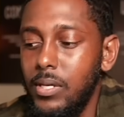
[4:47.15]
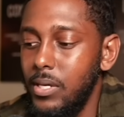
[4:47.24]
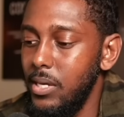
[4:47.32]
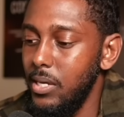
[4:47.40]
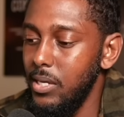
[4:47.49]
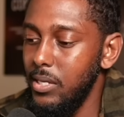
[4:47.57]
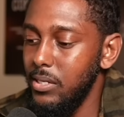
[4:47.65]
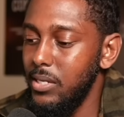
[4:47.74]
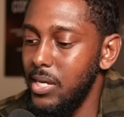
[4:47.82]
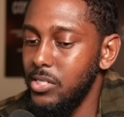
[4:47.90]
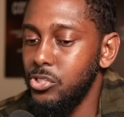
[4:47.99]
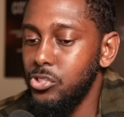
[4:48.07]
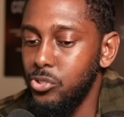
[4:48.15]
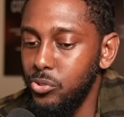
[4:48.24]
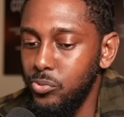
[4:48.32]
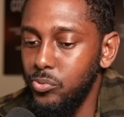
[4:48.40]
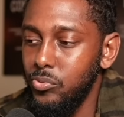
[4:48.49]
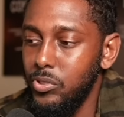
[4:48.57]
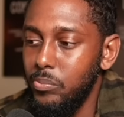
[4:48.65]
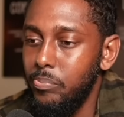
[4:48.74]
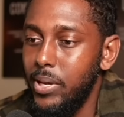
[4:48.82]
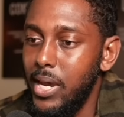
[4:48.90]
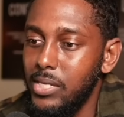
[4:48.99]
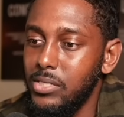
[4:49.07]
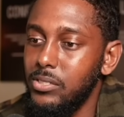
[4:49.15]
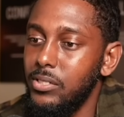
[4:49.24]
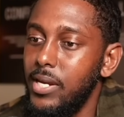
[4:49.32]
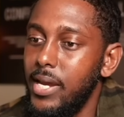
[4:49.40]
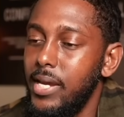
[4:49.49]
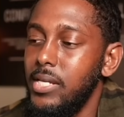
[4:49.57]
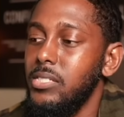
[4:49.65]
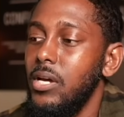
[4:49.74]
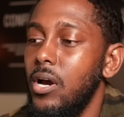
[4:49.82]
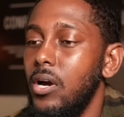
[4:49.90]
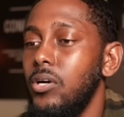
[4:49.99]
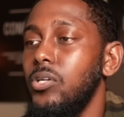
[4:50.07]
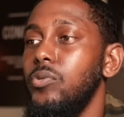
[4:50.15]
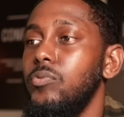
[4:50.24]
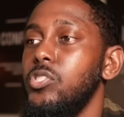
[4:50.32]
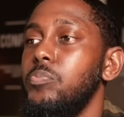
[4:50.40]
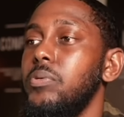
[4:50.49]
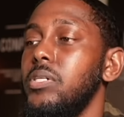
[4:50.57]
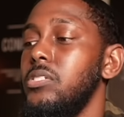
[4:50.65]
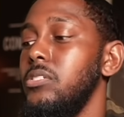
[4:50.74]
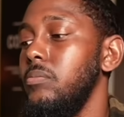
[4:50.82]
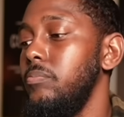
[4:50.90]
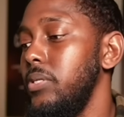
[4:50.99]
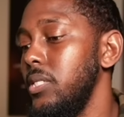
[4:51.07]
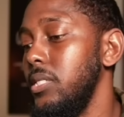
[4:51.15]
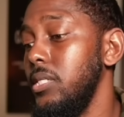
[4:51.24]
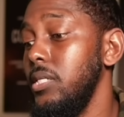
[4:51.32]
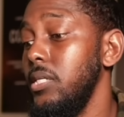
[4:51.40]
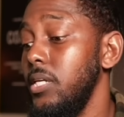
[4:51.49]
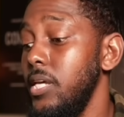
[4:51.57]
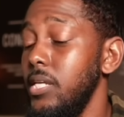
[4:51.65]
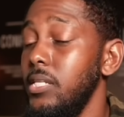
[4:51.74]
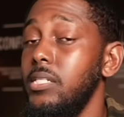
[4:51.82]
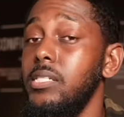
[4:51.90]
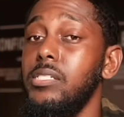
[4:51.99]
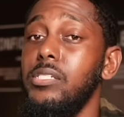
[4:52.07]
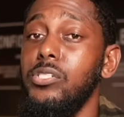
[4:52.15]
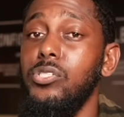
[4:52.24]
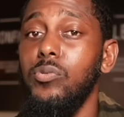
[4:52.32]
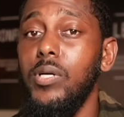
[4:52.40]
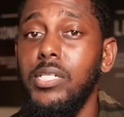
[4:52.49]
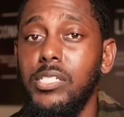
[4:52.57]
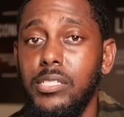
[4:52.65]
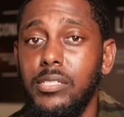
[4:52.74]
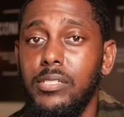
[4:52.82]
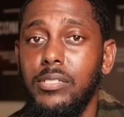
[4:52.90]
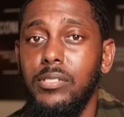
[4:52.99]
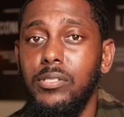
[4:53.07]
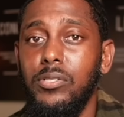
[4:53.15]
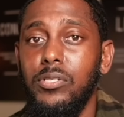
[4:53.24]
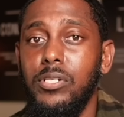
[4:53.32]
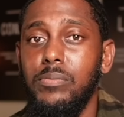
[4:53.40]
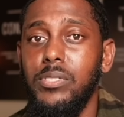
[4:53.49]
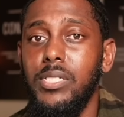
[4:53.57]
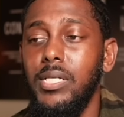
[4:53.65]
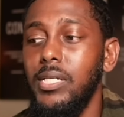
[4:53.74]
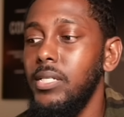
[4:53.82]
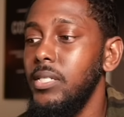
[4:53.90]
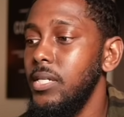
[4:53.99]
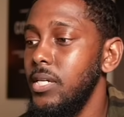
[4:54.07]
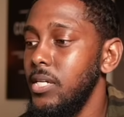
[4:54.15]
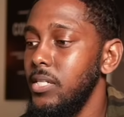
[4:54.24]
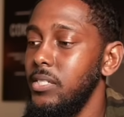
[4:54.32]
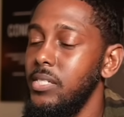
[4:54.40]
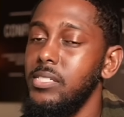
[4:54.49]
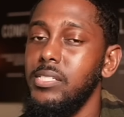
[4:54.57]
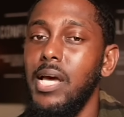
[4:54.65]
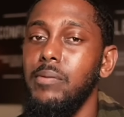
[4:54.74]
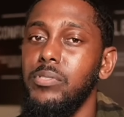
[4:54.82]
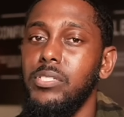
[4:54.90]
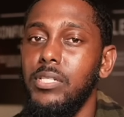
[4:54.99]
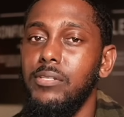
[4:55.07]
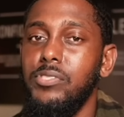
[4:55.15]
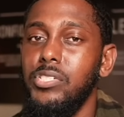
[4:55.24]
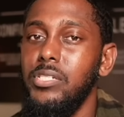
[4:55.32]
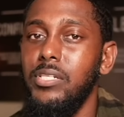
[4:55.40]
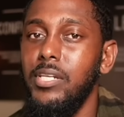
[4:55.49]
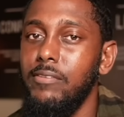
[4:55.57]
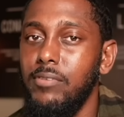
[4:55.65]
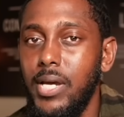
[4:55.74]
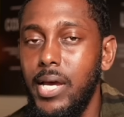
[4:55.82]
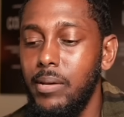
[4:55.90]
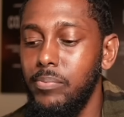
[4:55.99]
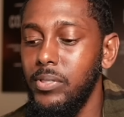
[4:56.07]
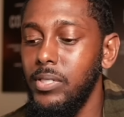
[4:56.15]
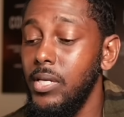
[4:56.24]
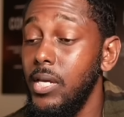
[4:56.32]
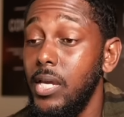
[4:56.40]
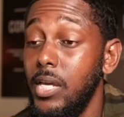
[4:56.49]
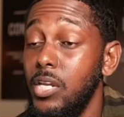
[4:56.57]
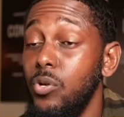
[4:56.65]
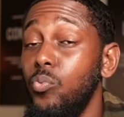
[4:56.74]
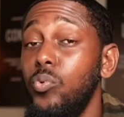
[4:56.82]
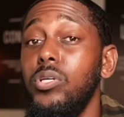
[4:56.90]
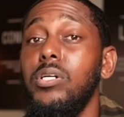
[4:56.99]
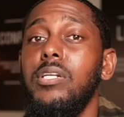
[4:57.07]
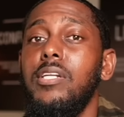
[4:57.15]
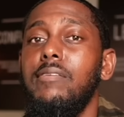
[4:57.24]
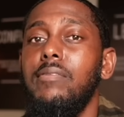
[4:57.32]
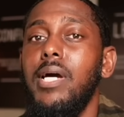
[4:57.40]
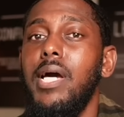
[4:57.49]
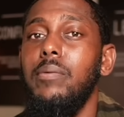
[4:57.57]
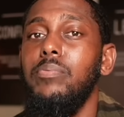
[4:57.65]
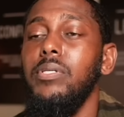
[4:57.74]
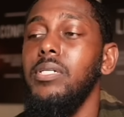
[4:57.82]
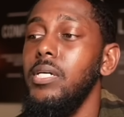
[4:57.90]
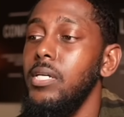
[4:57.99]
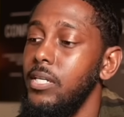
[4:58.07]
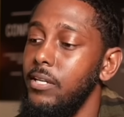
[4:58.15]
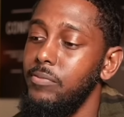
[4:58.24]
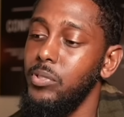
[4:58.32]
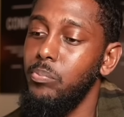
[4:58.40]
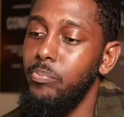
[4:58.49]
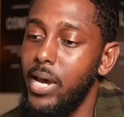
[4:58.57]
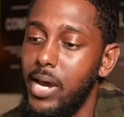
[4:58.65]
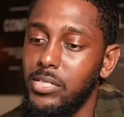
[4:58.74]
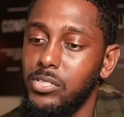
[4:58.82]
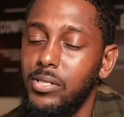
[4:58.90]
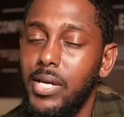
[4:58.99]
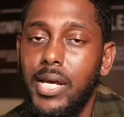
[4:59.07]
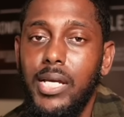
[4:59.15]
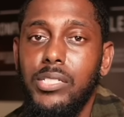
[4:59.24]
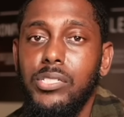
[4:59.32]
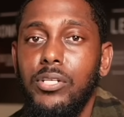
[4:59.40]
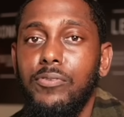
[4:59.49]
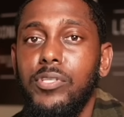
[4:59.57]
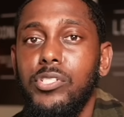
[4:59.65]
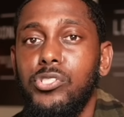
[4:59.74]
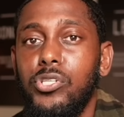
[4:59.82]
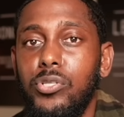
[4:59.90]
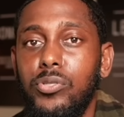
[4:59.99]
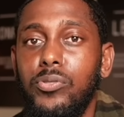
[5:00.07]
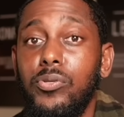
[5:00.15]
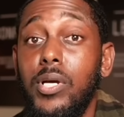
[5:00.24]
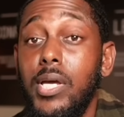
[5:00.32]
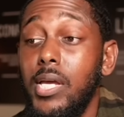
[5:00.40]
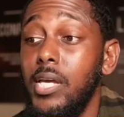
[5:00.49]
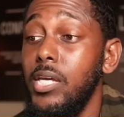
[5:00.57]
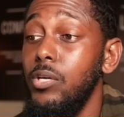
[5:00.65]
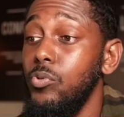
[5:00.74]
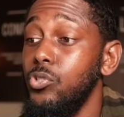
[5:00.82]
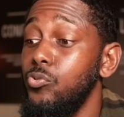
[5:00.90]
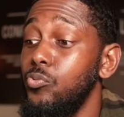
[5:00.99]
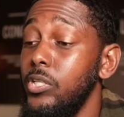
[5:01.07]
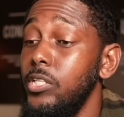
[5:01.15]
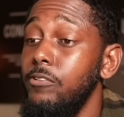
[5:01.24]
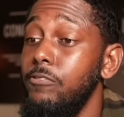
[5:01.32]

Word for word: And that's true. The pastor has all the responsibility in this situation. You know what I'm saying? This type of stuff should never happen, and it would never happen if the pastor had self-control and he was really